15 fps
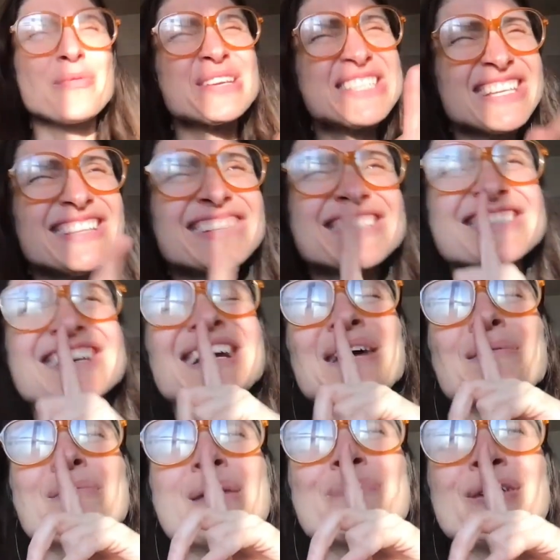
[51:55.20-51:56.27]
yeah, we did this
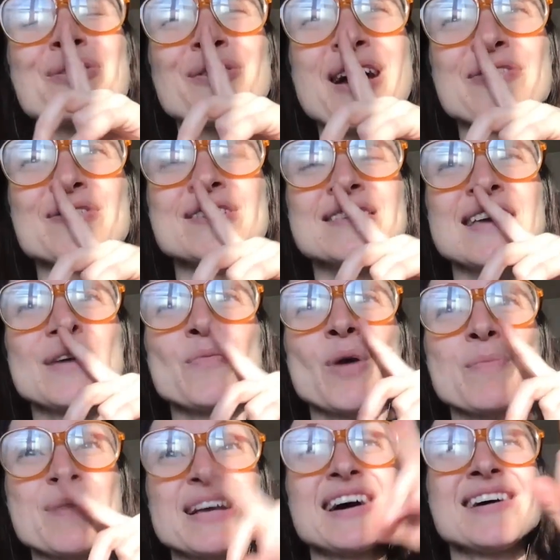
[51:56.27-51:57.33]
thing, and my brother had this thing
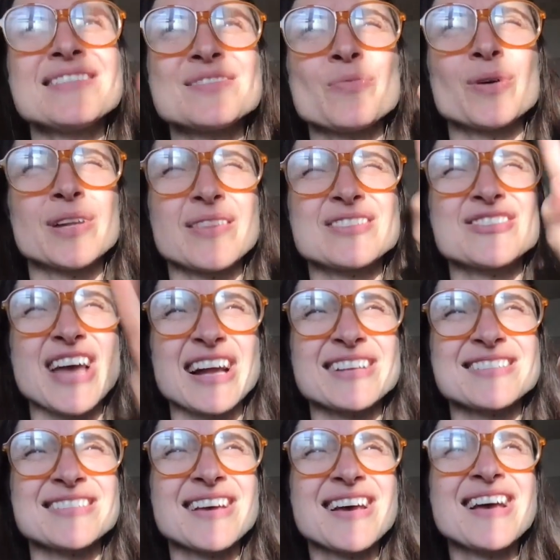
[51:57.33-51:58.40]
where, because one of the
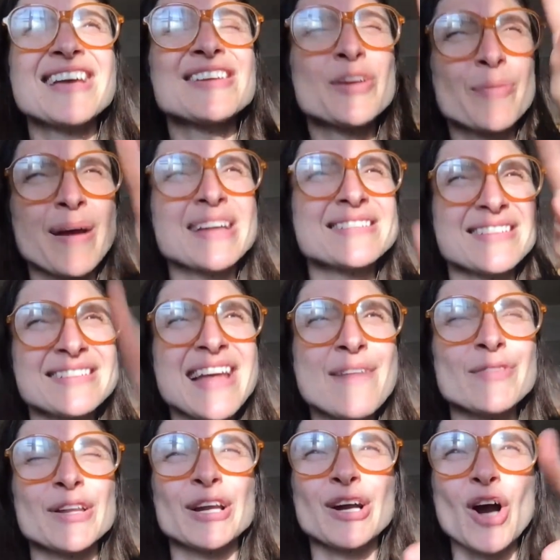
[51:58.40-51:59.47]
decks, you're right, didn't
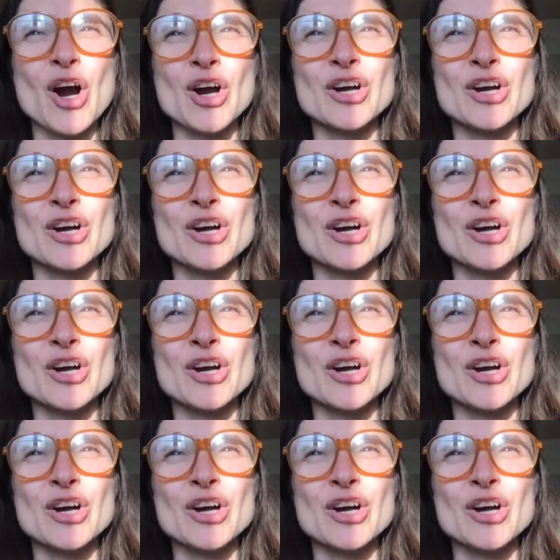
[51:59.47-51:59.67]
have a lot of